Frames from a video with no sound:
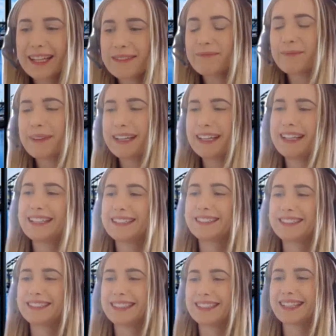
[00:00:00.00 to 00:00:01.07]

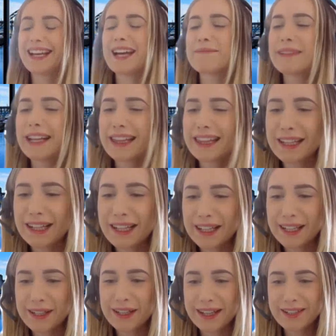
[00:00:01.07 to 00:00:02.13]
I mean, I think
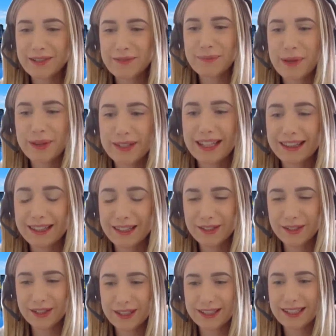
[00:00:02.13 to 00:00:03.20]
like you guys have both said,
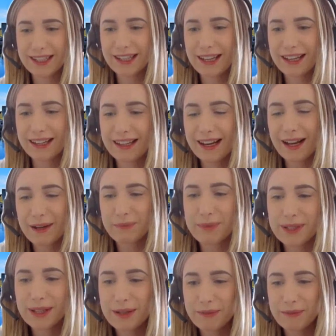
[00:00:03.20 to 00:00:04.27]
there's just an
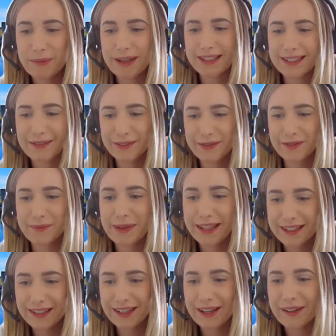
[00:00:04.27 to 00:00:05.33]
absolute massive
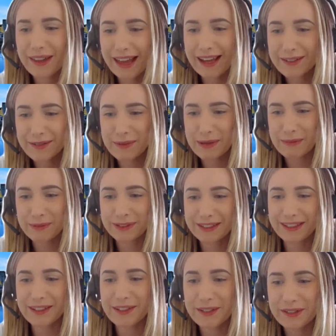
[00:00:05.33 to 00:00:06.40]
information out there for people
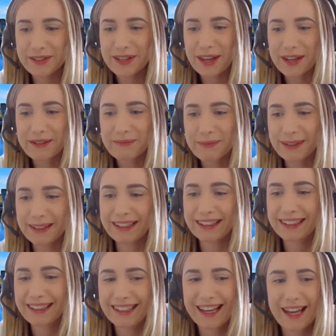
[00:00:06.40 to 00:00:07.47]
to consume.
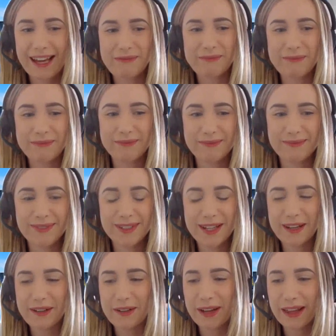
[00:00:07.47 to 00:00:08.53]

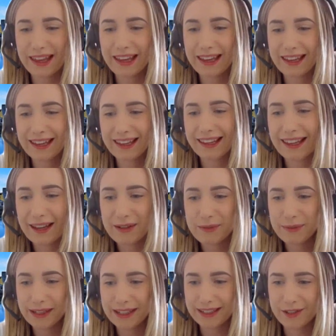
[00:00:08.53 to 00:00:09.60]
So I think
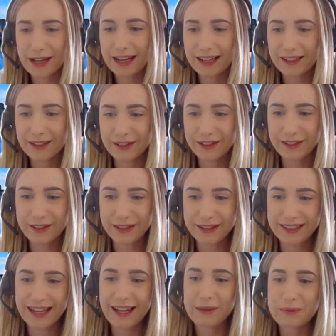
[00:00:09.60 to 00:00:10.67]
our biggest challenge is
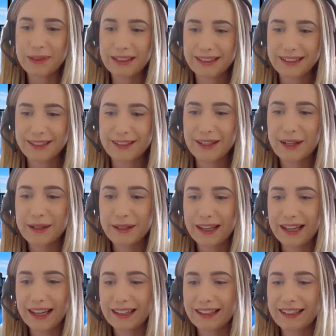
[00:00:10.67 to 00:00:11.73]
just helping to
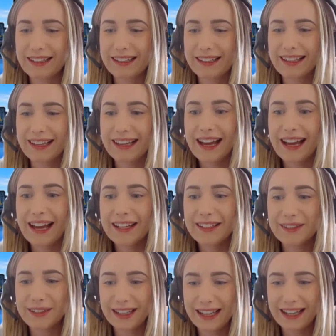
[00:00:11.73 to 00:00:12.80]
slowly
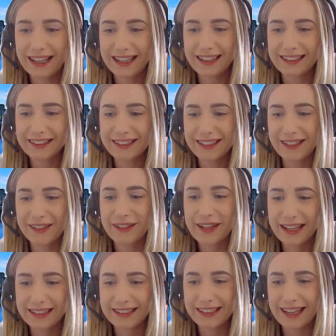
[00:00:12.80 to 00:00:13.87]
guide our clients and our
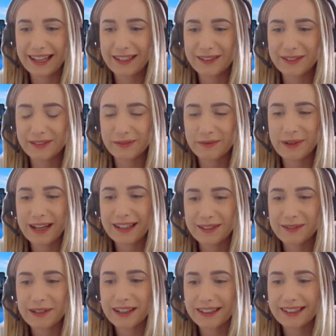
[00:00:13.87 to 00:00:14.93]
candidates on where
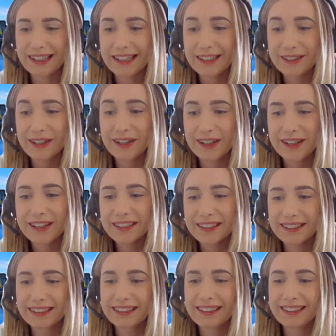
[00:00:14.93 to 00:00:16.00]
to actually
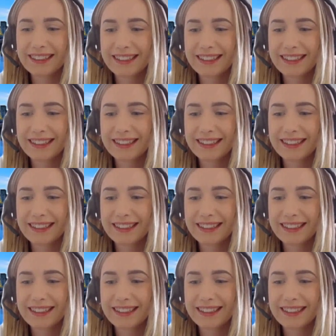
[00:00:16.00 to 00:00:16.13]
start.